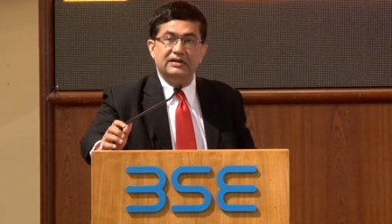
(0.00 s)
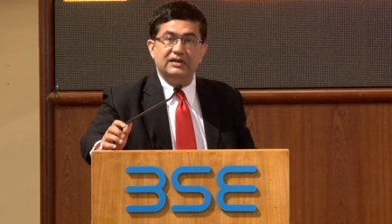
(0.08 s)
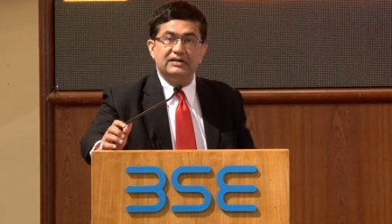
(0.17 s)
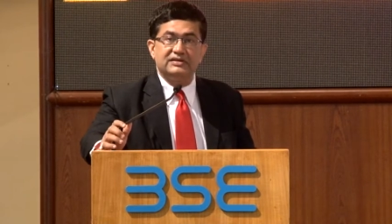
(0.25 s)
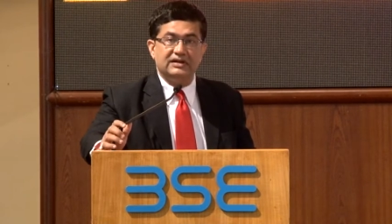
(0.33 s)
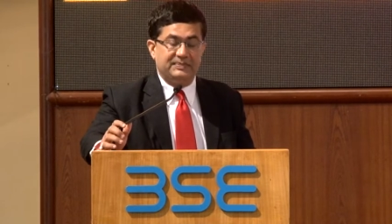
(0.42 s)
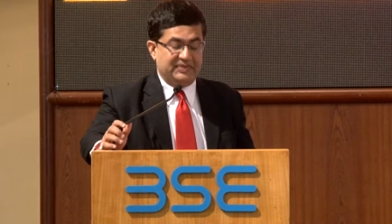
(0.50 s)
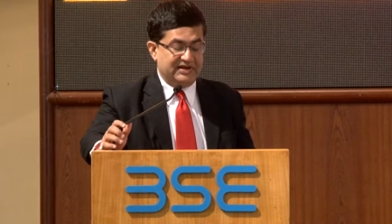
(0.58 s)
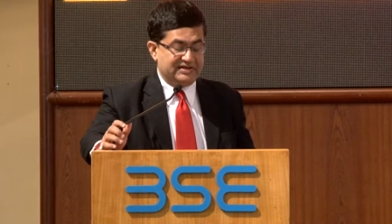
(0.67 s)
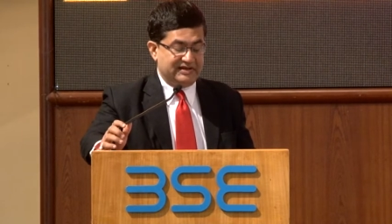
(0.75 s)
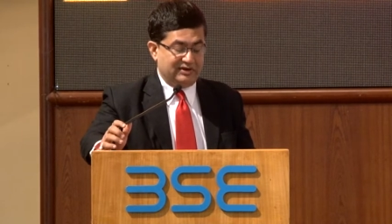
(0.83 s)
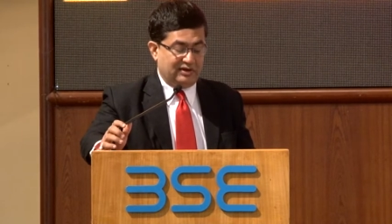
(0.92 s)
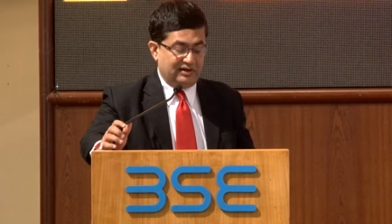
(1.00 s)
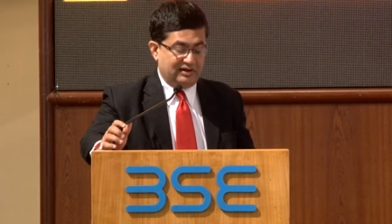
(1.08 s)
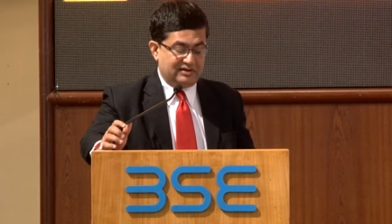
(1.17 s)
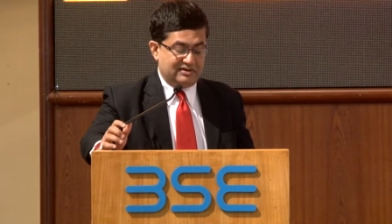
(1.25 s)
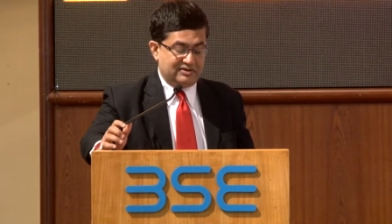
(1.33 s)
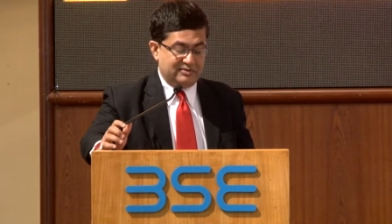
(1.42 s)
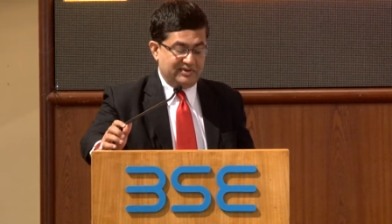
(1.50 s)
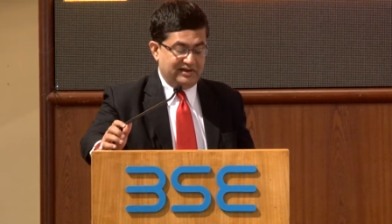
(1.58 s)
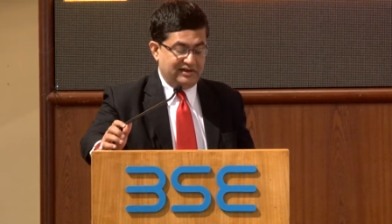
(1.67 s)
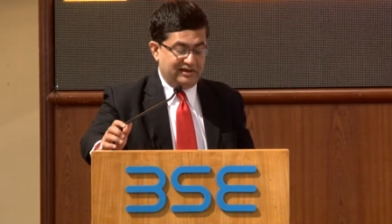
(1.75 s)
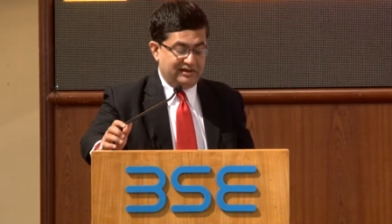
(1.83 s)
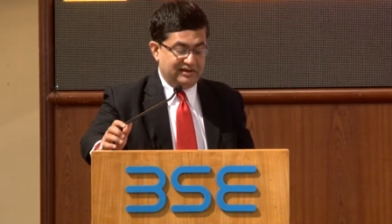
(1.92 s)
It's a pleasure and honor to
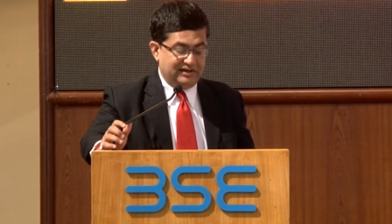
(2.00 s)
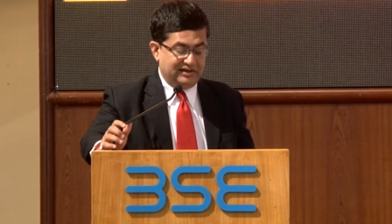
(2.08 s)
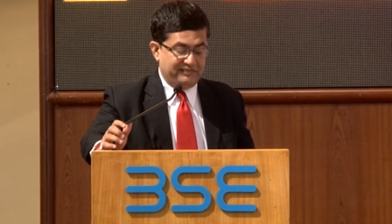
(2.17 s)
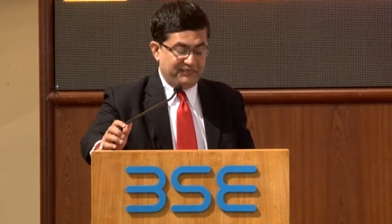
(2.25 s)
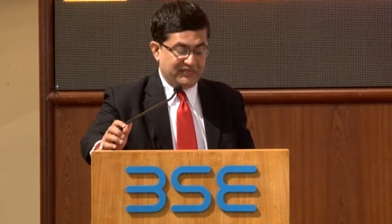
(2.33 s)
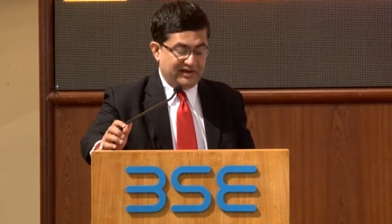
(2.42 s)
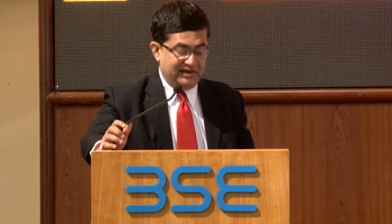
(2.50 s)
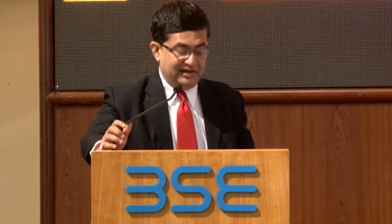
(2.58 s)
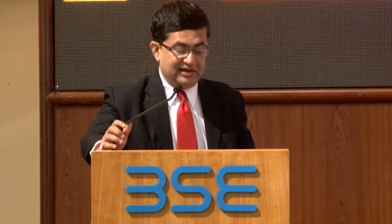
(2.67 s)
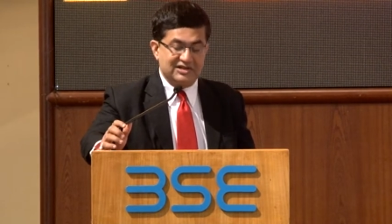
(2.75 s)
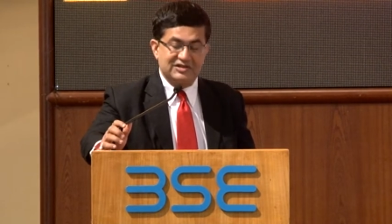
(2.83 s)
be uh, here